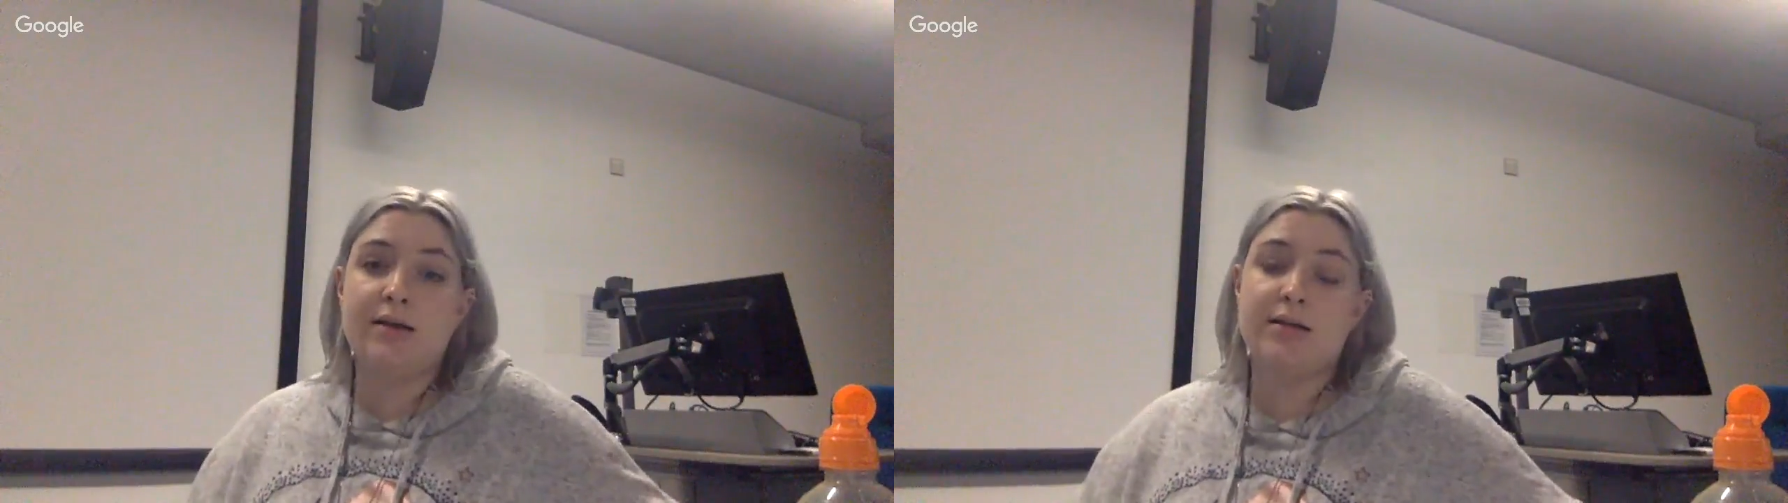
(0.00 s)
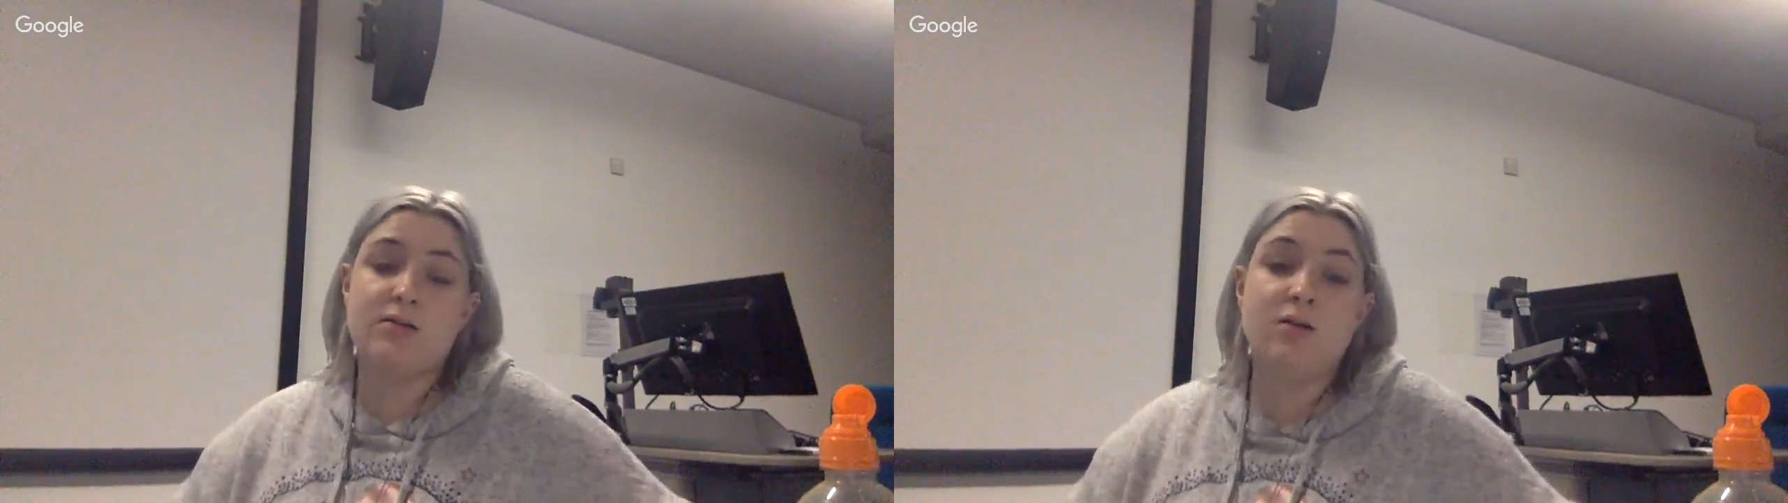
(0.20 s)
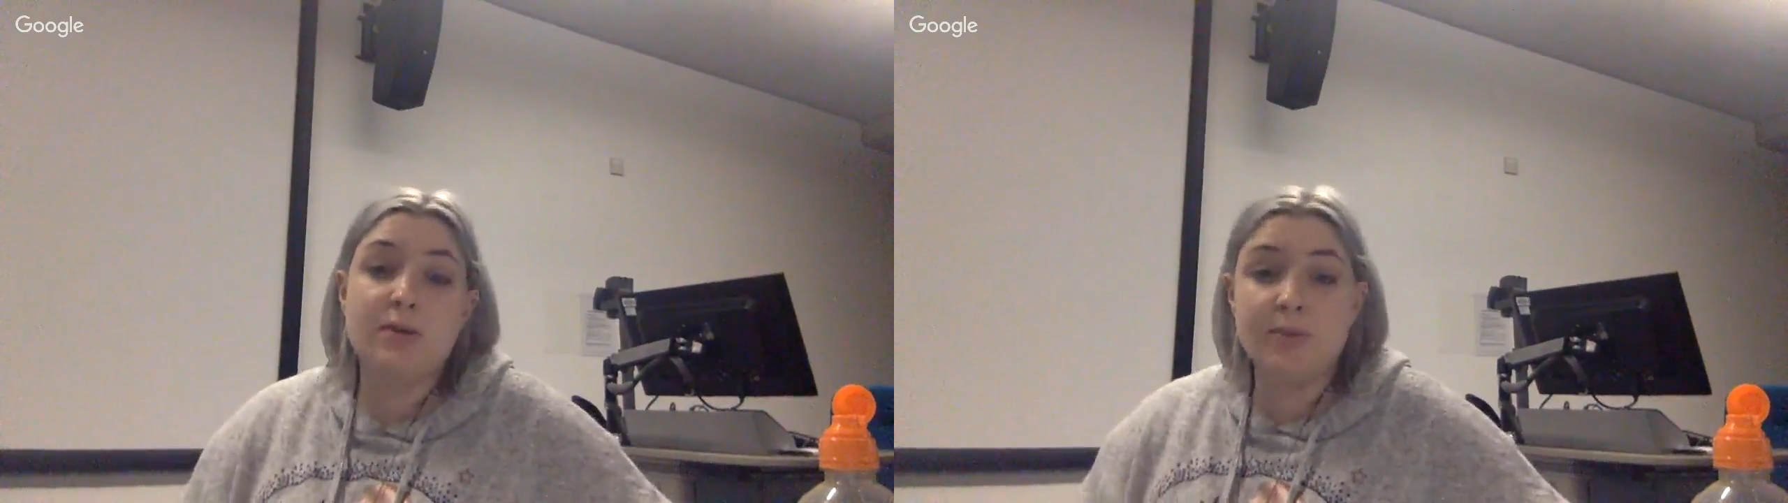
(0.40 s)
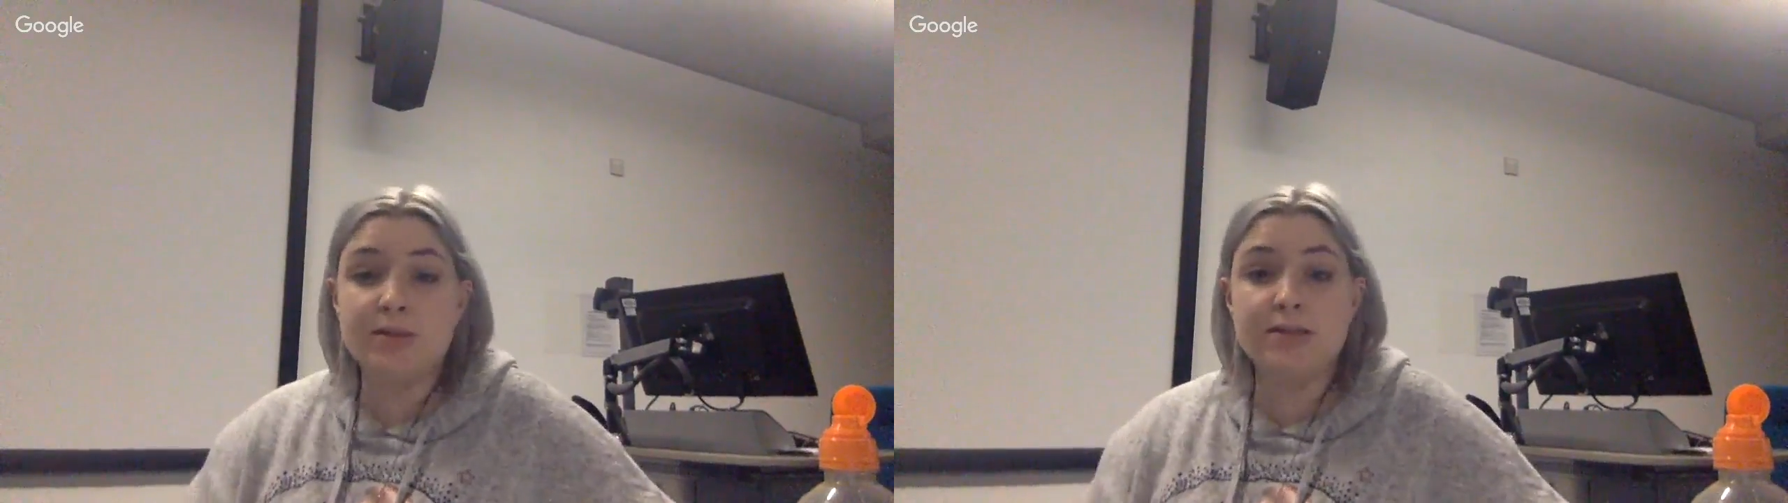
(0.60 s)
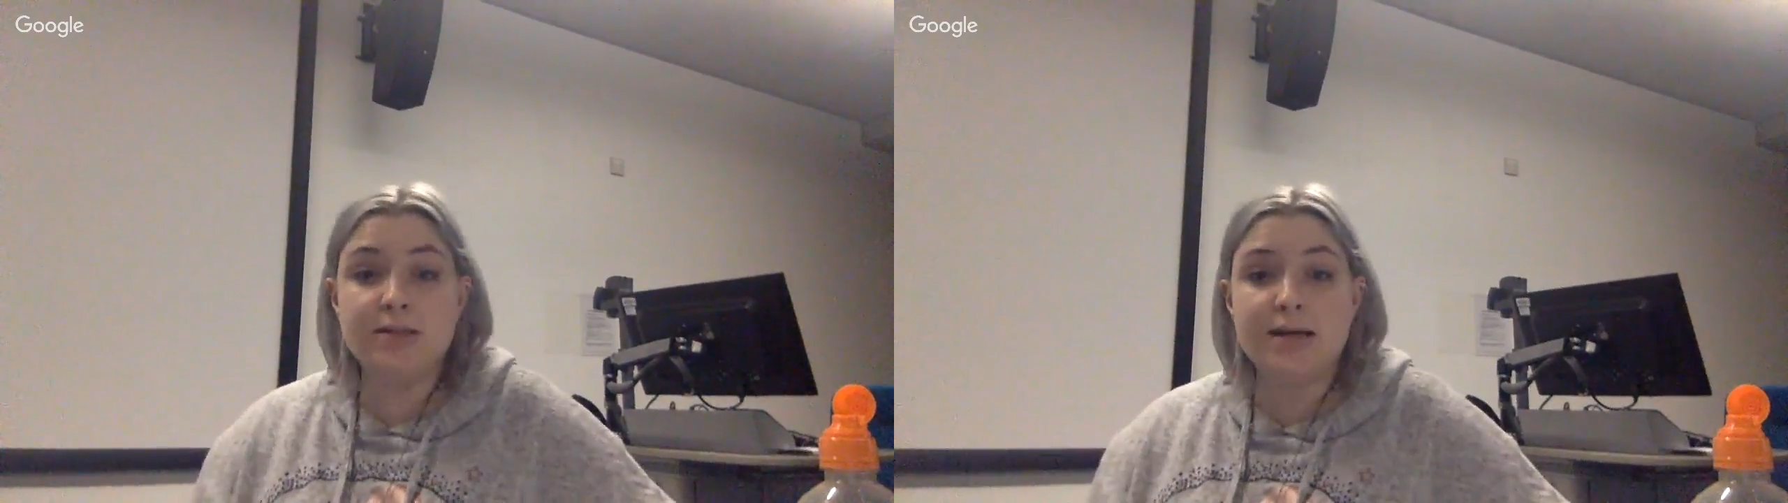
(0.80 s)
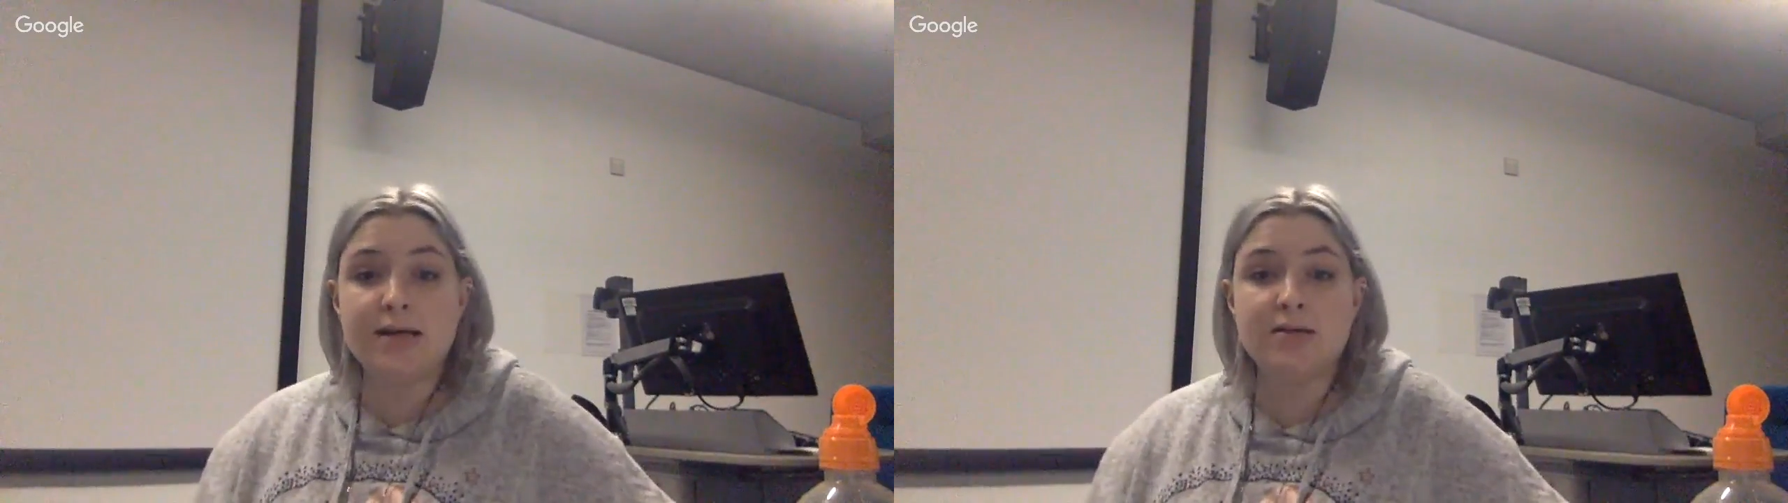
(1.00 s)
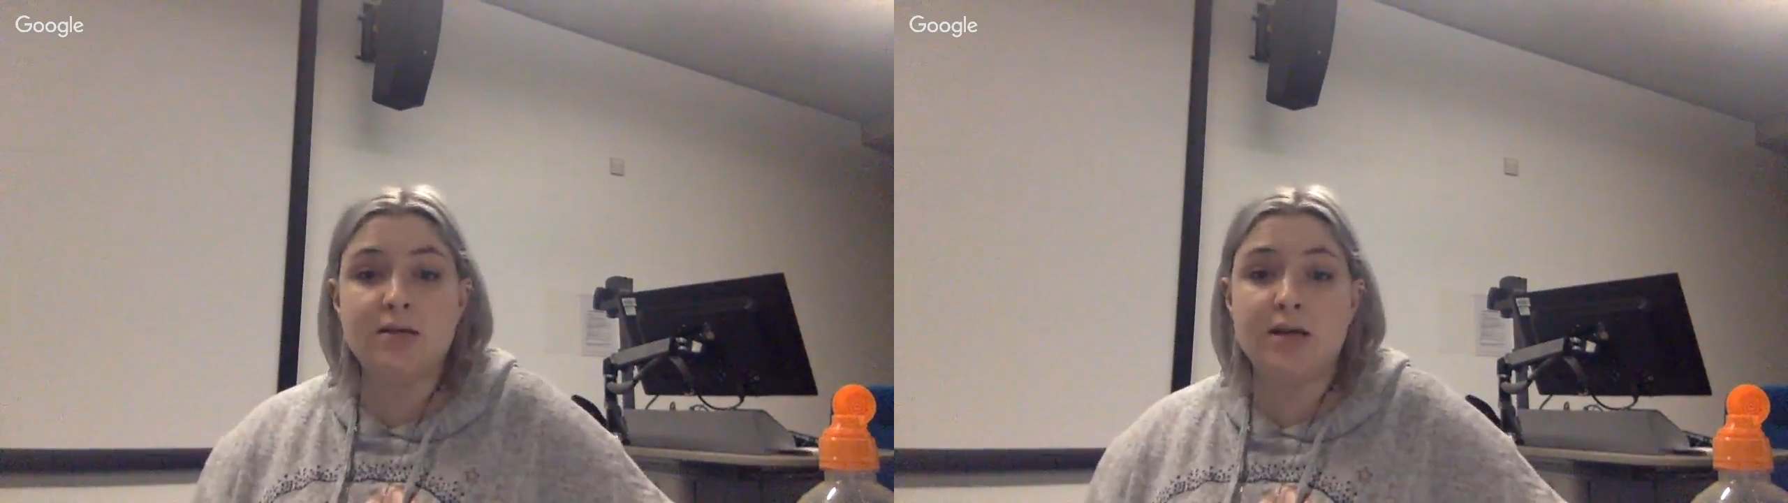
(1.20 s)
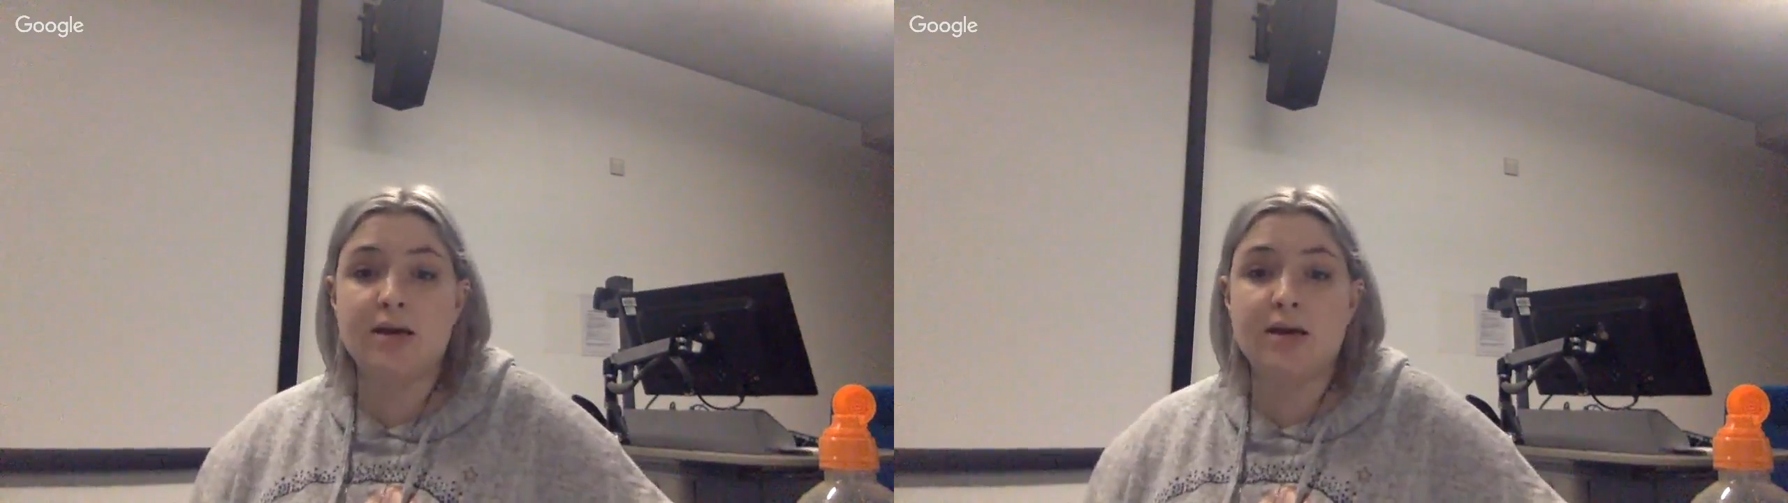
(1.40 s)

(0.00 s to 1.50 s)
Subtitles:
and it's not limited to this,